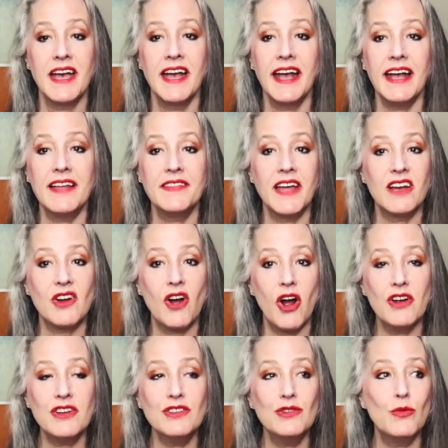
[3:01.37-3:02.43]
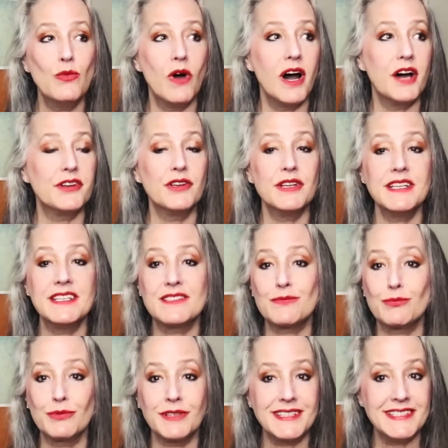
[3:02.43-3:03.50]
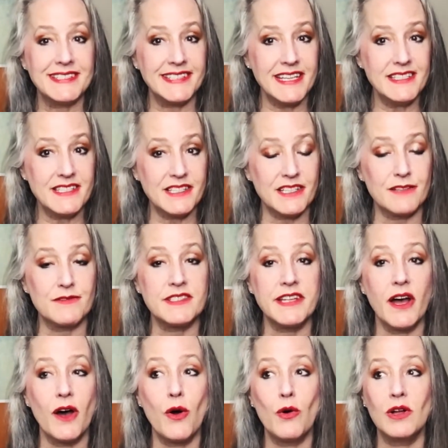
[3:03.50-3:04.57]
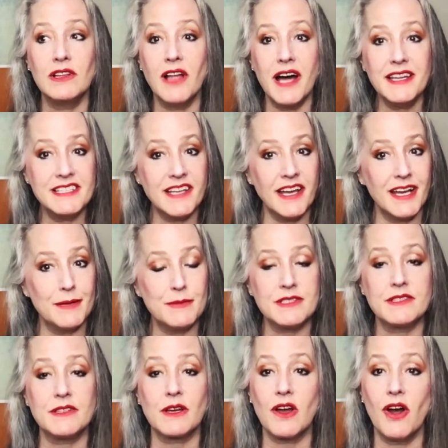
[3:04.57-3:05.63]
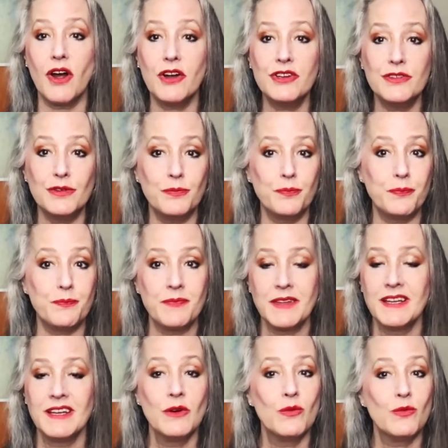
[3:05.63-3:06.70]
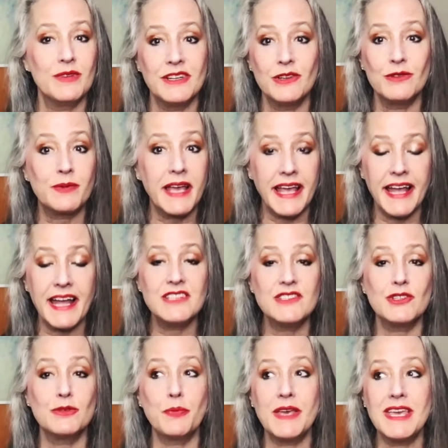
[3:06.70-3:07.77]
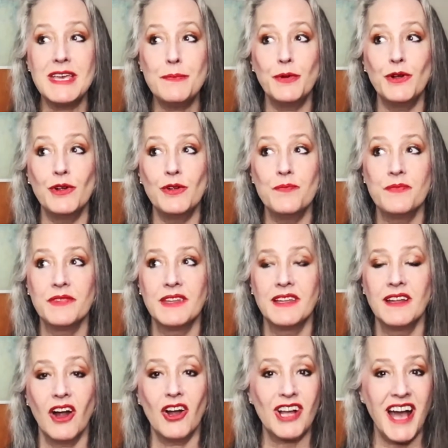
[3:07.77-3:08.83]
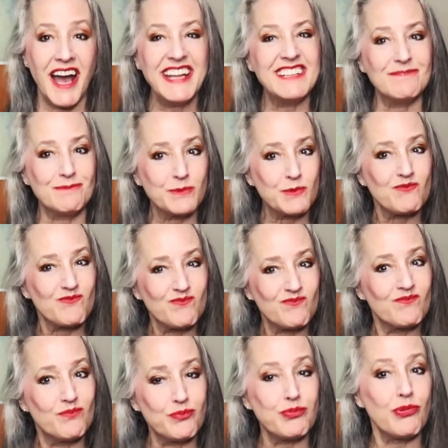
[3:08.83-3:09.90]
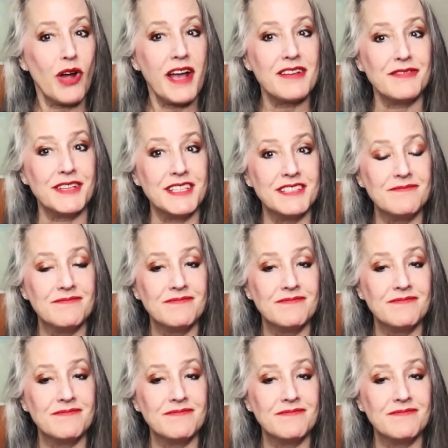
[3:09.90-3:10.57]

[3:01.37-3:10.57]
And that cardinal water is really sensitive. Now, a lot of times the cardinal, Cancer people are kind of private.